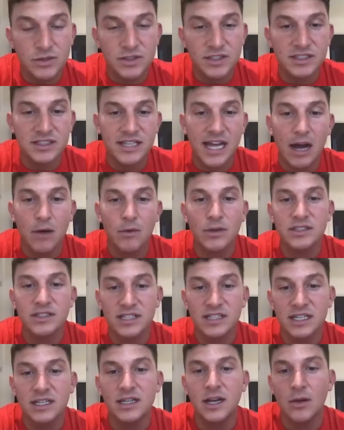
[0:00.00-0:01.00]
Now we see,
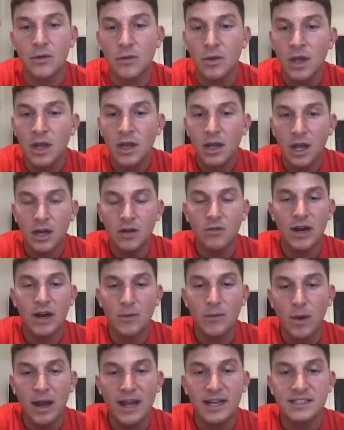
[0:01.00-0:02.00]
a great
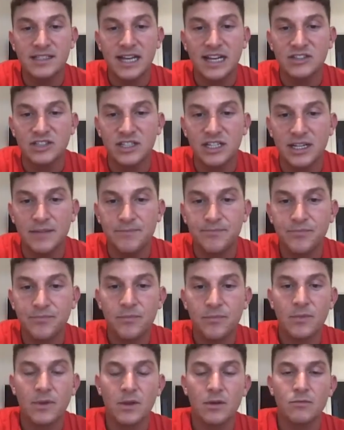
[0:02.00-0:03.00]
way is actually
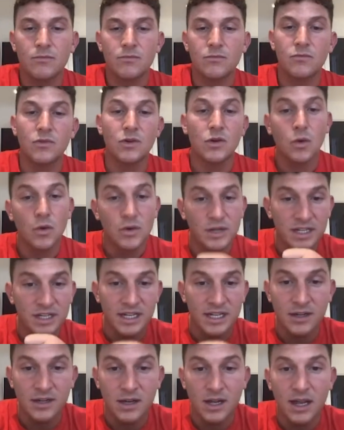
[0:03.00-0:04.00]
recording
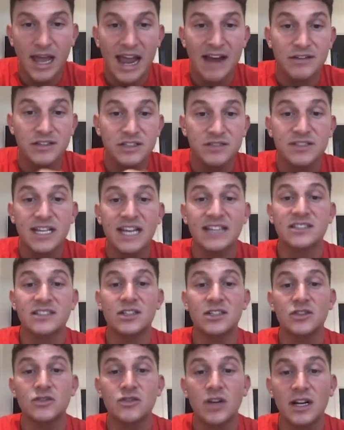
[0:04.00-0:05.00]
in areas of text that are
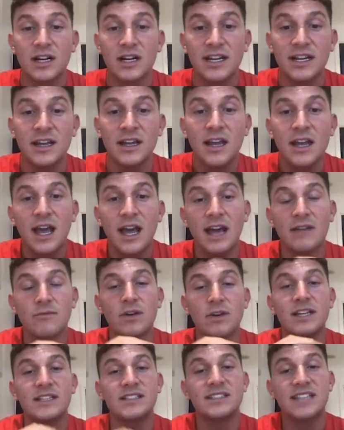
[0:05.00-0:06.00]
struggling and really
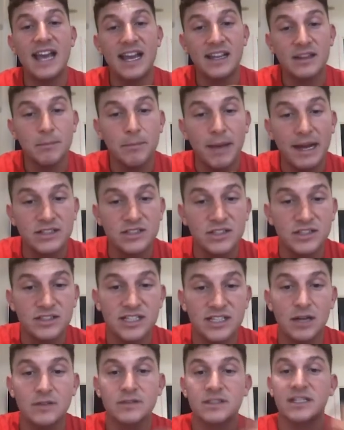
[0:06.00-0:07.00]
saying them back to yourselves
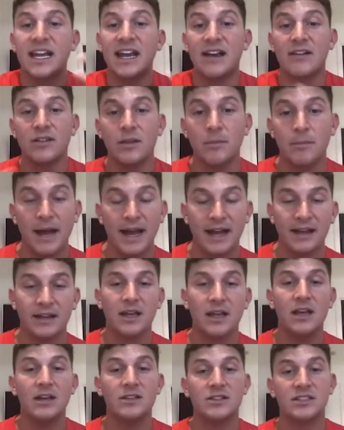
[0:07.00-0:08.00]
and hearing them back
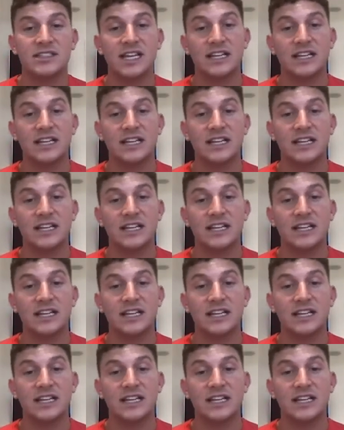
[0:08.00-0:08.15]
as that sort of